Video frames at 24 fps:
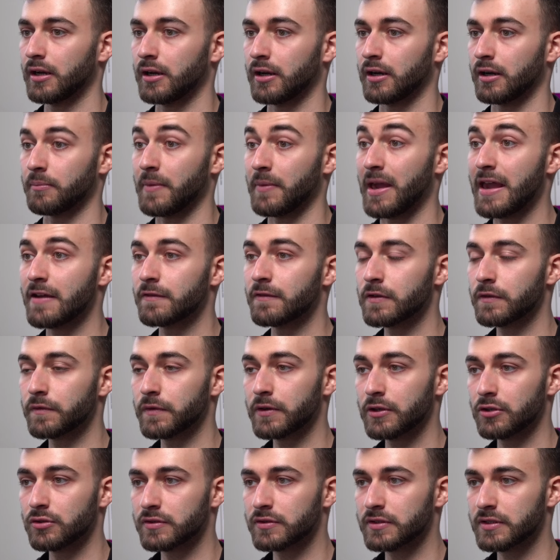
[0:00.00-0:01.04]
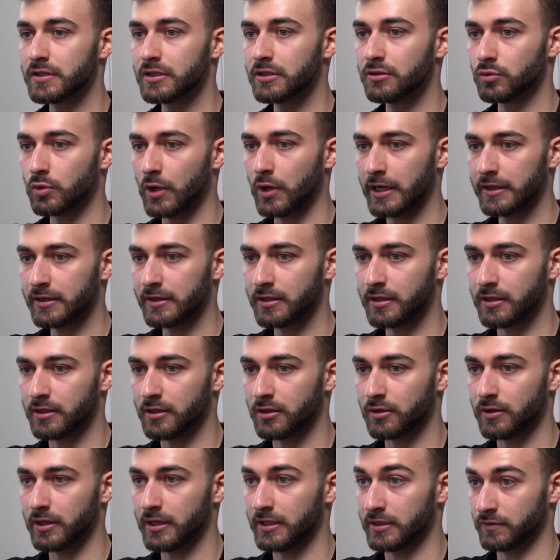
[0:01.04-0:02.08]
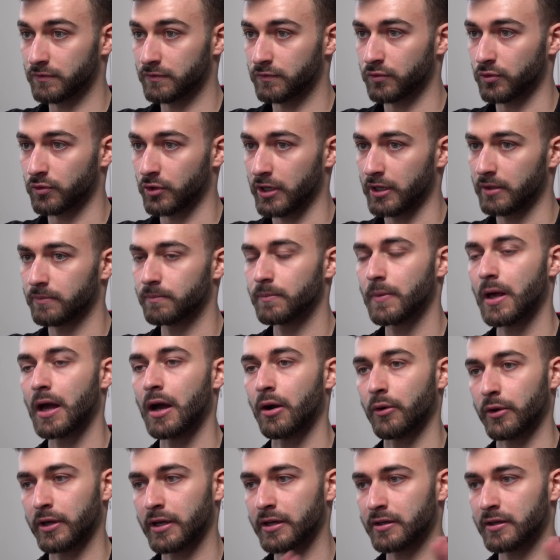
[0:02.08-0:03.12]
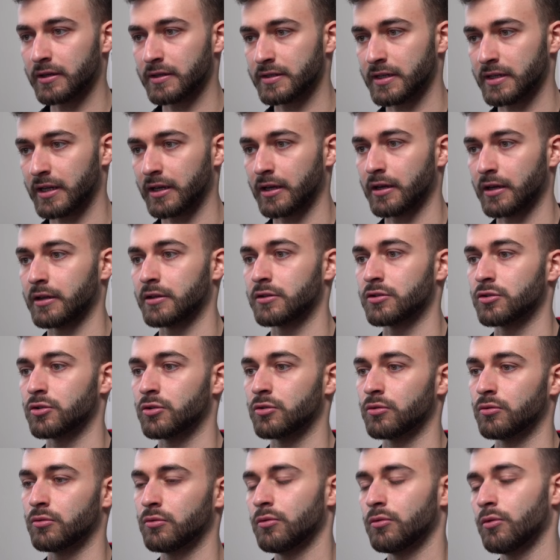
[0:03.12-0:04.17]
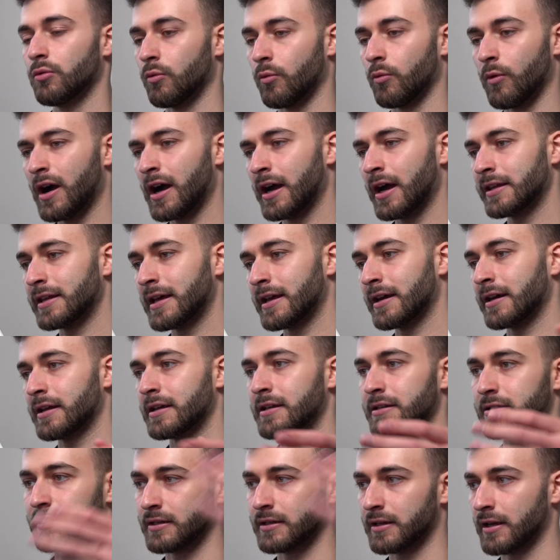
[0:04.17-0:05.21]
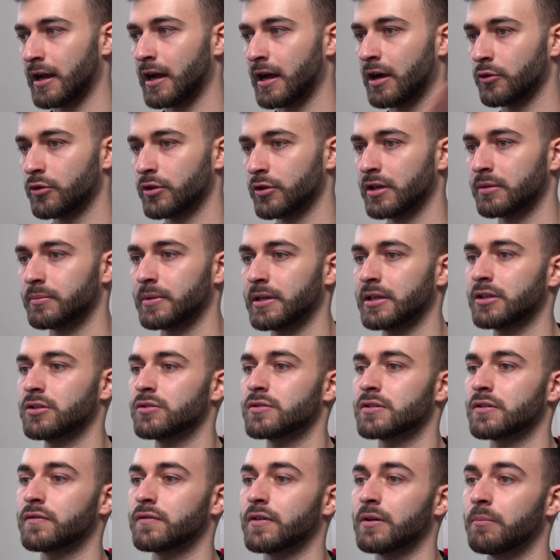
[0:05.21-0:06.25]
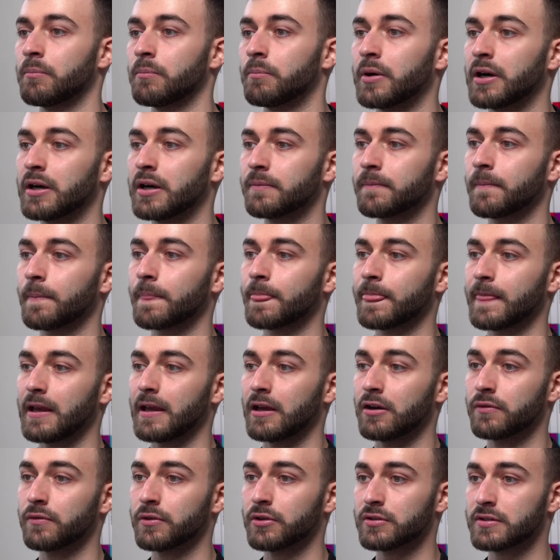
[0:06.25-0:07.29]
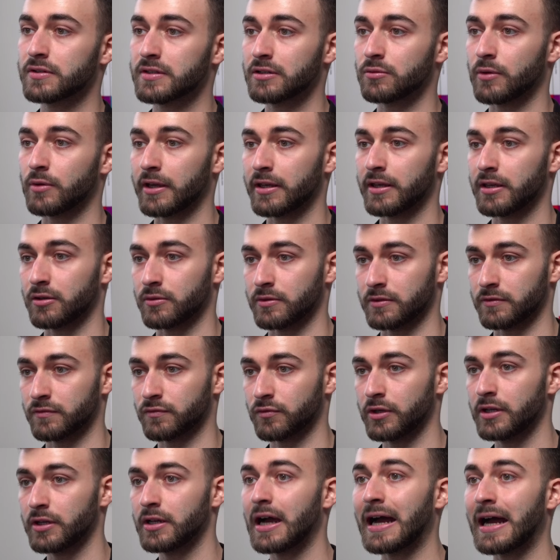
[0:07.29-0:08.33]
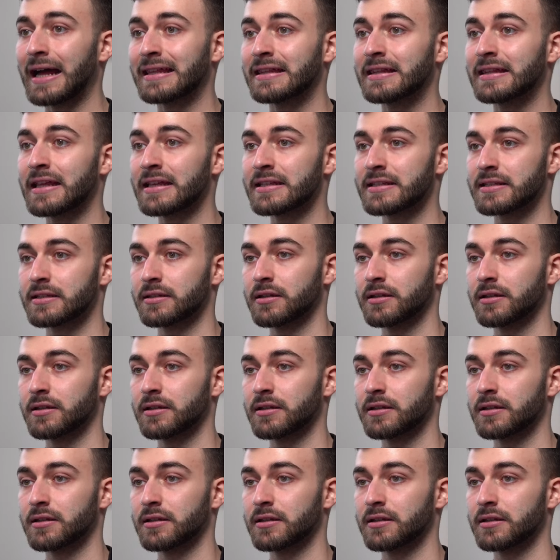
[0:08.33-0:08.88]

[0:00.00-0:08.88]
Everything you see right here is free. I'll get in a second into why that is and how you can make use of them, but everything you see right here is free unless